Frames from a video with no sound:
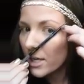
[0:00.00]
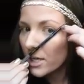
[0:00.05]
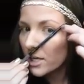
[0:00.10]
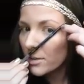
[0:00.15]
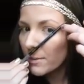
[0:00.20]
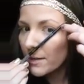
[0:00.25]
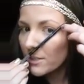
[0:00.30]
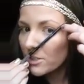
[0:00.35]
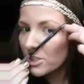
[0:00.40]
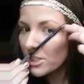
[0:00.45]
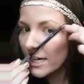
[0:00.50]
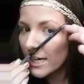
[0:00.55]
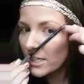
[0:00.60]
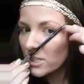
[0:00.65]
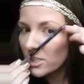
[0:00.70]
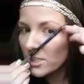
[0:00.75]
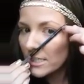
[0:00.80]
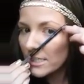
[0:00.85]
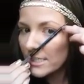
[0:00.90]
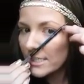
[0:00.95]
your brow should
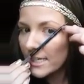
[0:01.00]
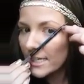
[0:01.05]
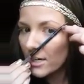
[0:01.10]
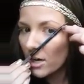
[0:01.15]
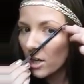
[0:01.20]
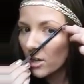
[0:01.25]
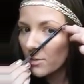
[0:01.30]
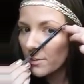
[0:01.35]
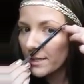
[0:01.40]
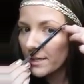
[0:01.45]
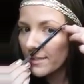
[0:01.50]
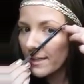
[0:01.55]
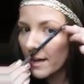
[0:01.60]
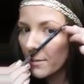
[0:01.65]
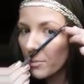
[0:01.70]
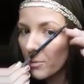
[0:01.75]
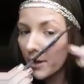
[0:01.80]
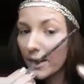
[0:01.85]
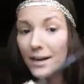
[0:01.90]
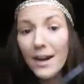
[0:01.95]
actually extend all the way to
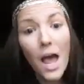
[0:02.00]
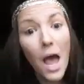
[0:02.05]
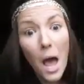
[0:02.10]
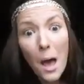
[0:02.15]
that point.